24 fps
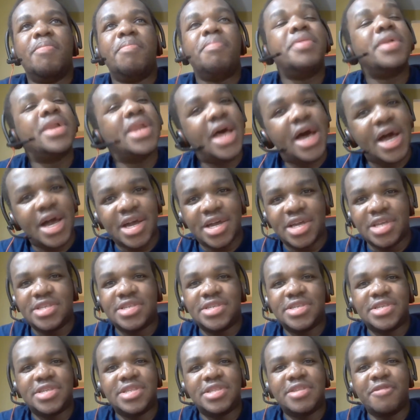
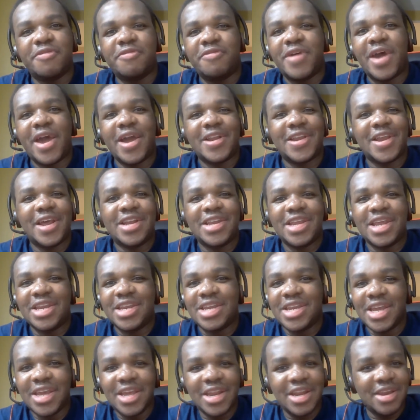plus the fact that they
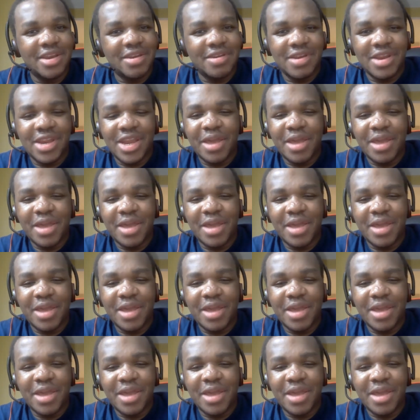didn't